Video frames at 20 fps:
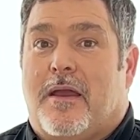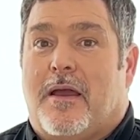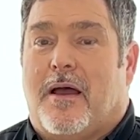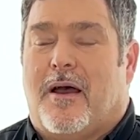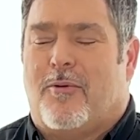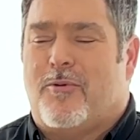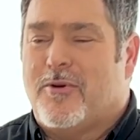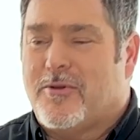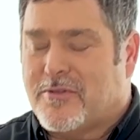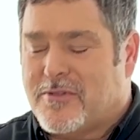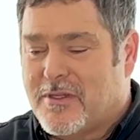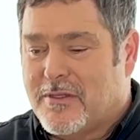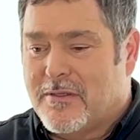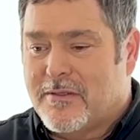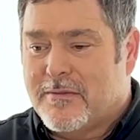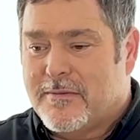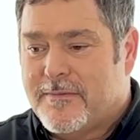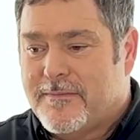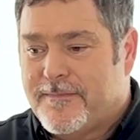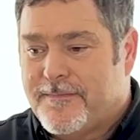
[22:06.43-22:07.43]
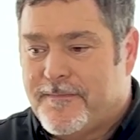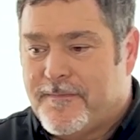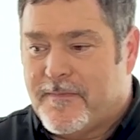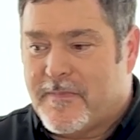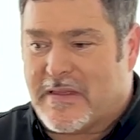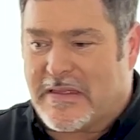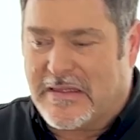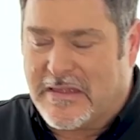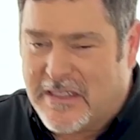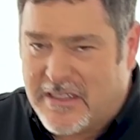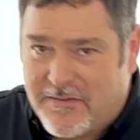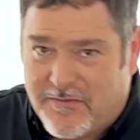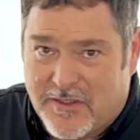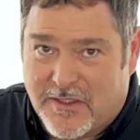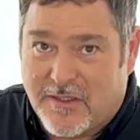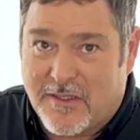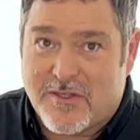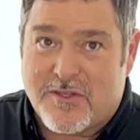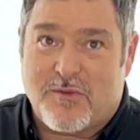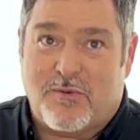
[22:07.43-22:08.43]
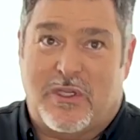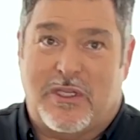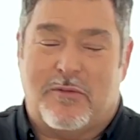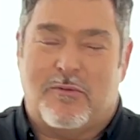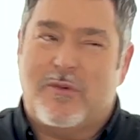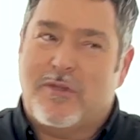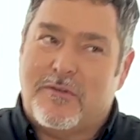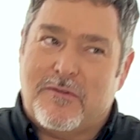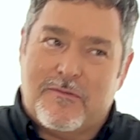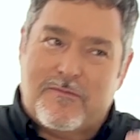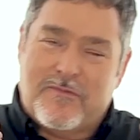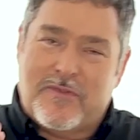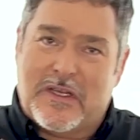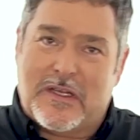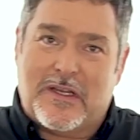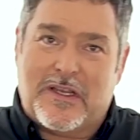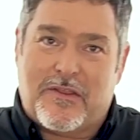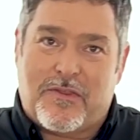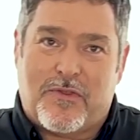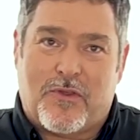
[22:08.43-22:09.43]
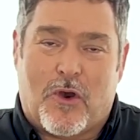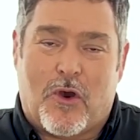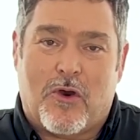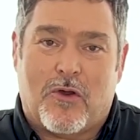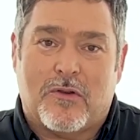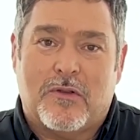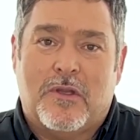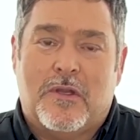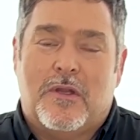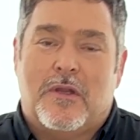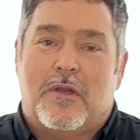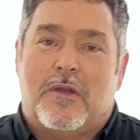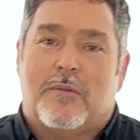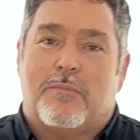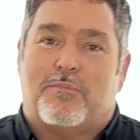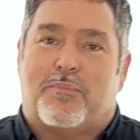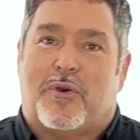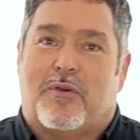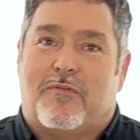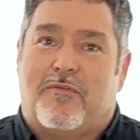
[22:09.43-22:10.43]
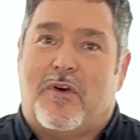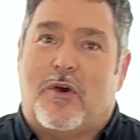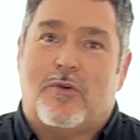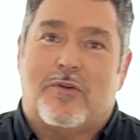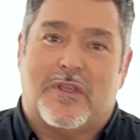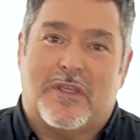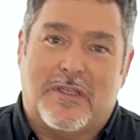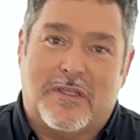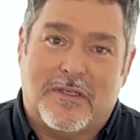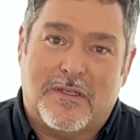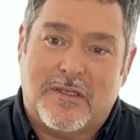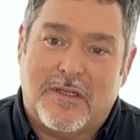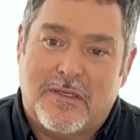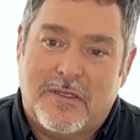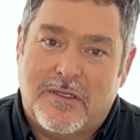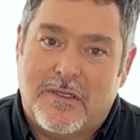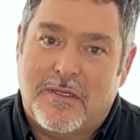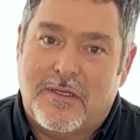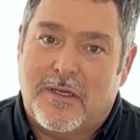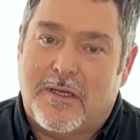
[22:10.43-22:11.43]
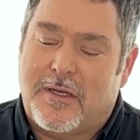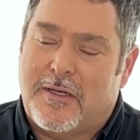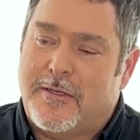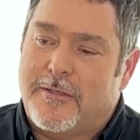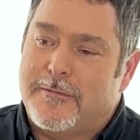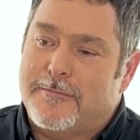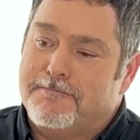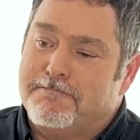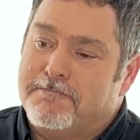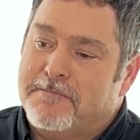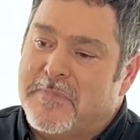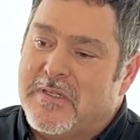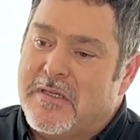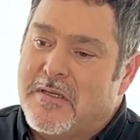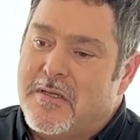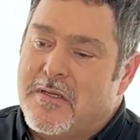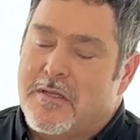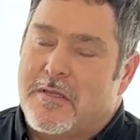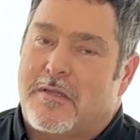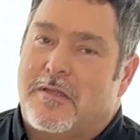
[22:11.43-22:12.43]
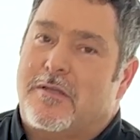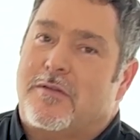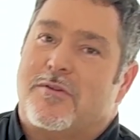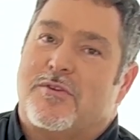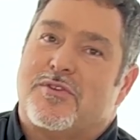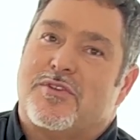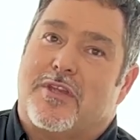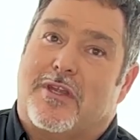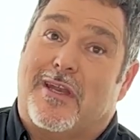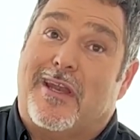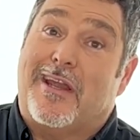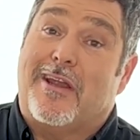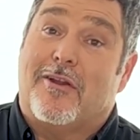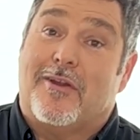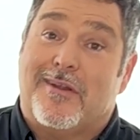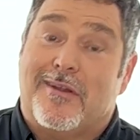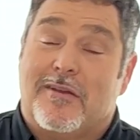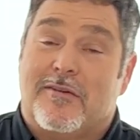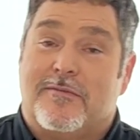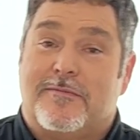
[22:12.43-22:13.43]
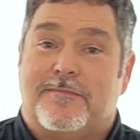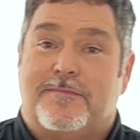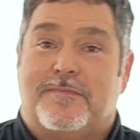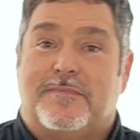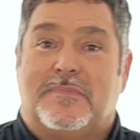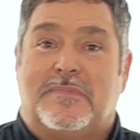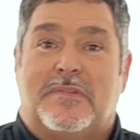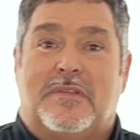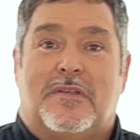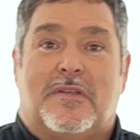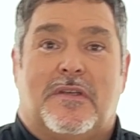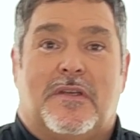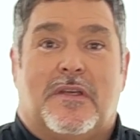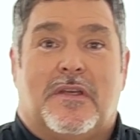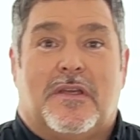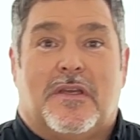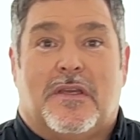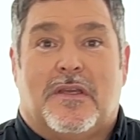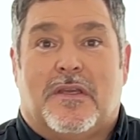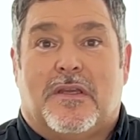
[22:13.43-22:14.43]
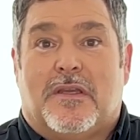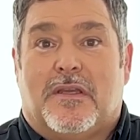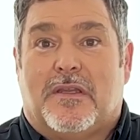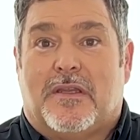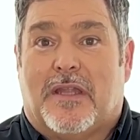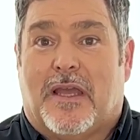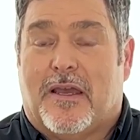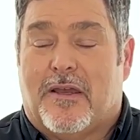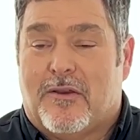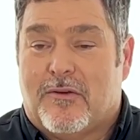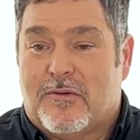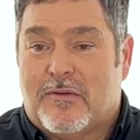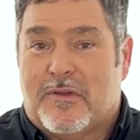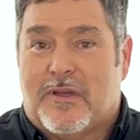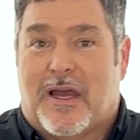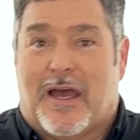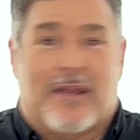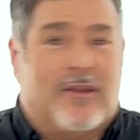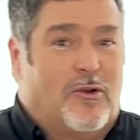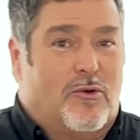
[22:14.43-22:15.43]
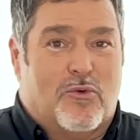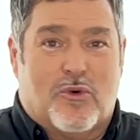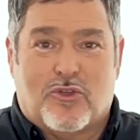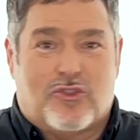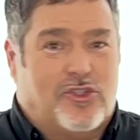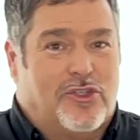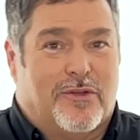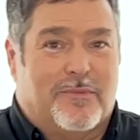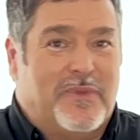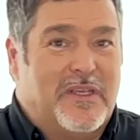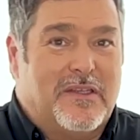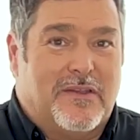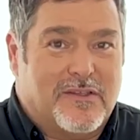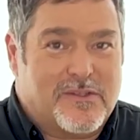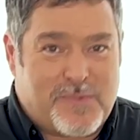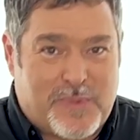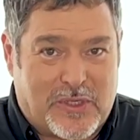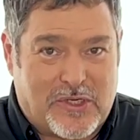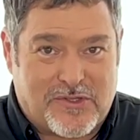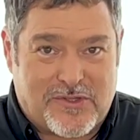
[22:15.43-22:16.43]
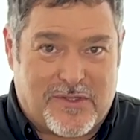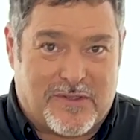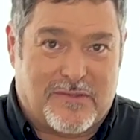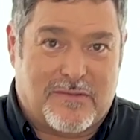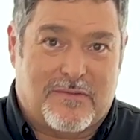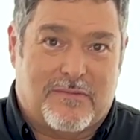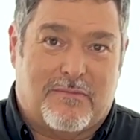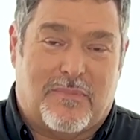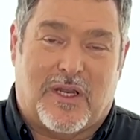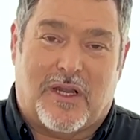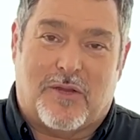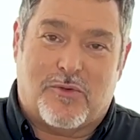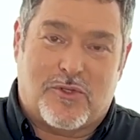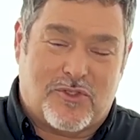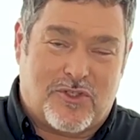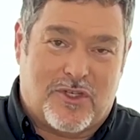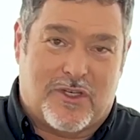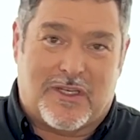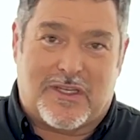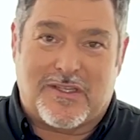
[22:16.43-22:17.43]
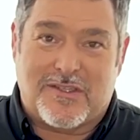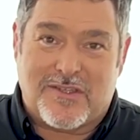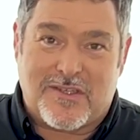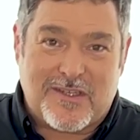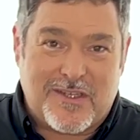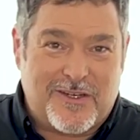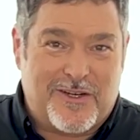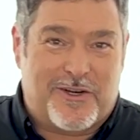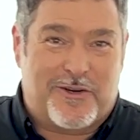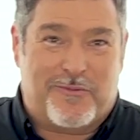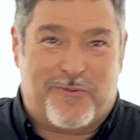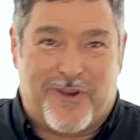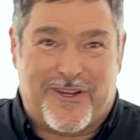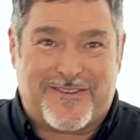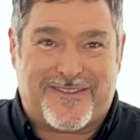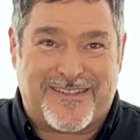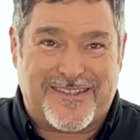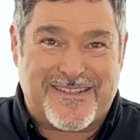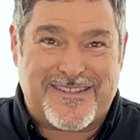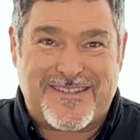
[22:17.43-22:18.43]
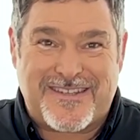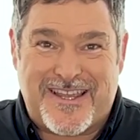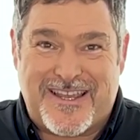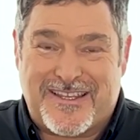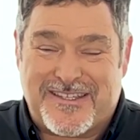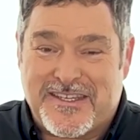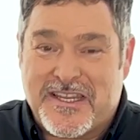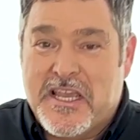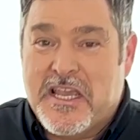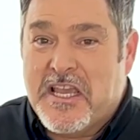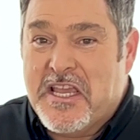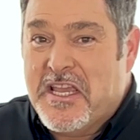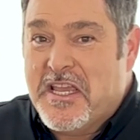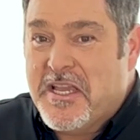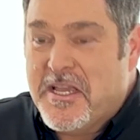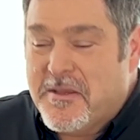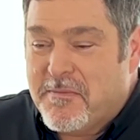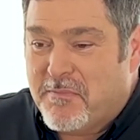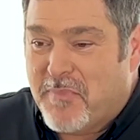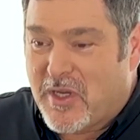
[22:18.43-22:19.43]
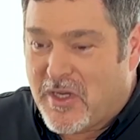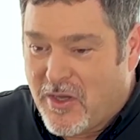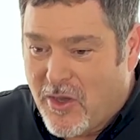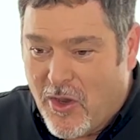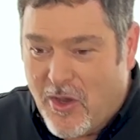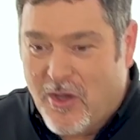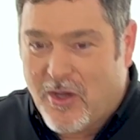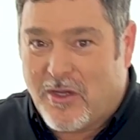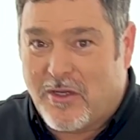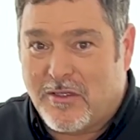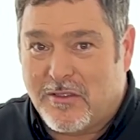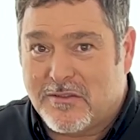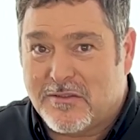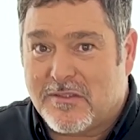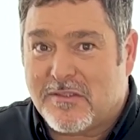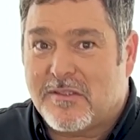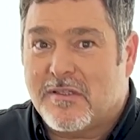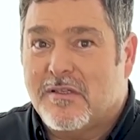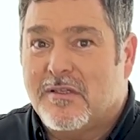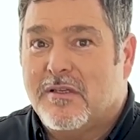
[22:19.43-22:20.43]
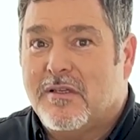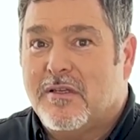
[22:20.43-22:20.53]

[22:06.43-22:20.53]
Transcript: I want to leave you this week with a very thought-provoking um, little scenario. Now, I don't want you to be this person, but I want you to consider what this says, because